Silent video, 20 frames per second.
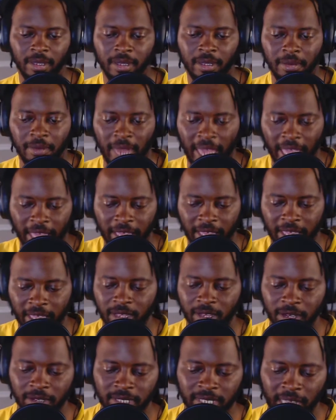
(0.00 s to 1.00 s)
Like, you
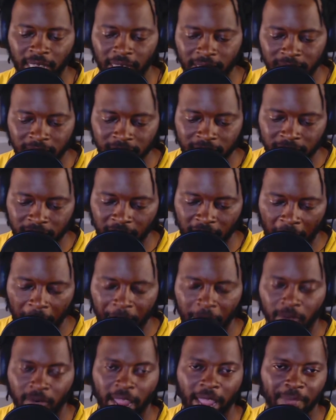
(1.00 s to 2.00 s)
know what I'm saying? 'Cause I'm a
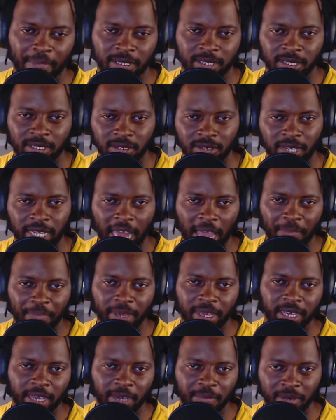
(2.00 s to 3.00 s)
rapper too, and I
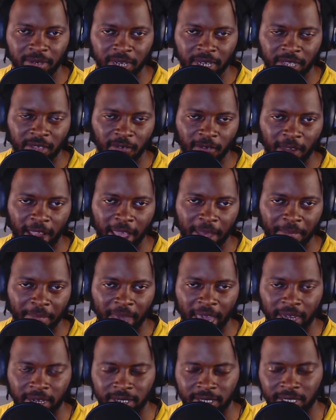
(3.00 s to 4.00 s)
pick up on other rhyme
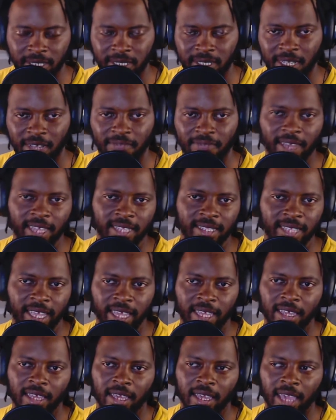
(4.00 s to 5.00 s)
patterns and stuff like that.
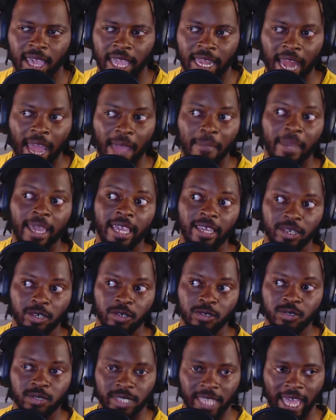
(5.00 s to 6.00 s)
And I may
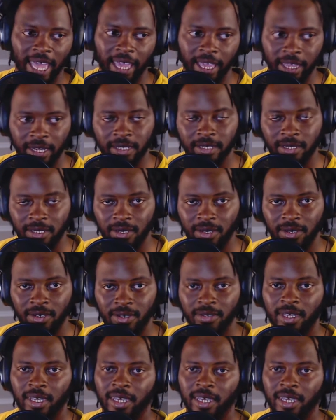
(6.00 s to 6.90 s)
use that in a song.